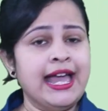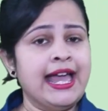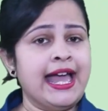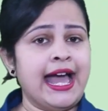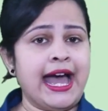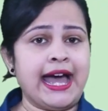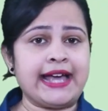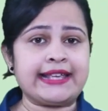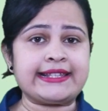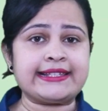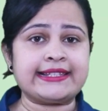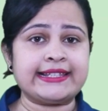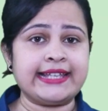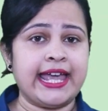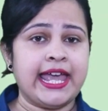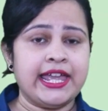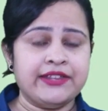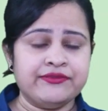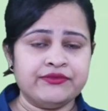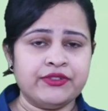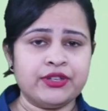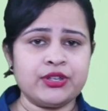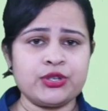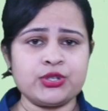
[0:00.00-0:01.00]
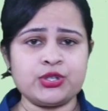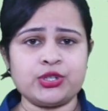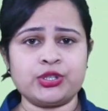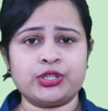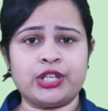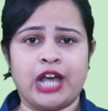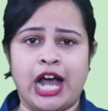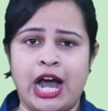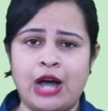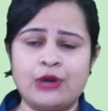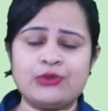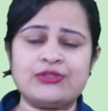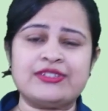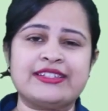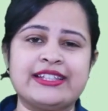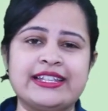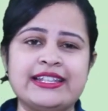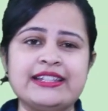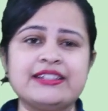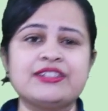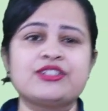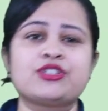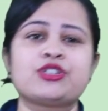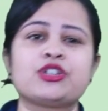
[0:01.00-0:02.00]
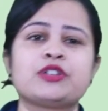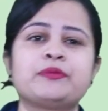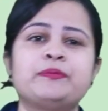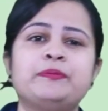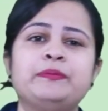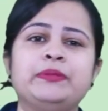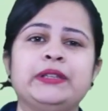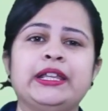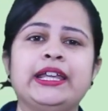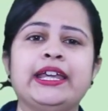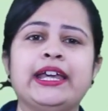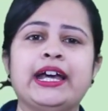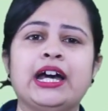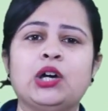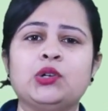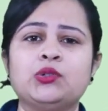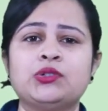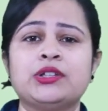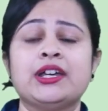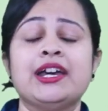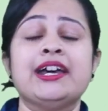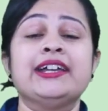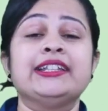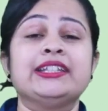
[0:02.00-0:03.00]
As they envision how scenes should play out,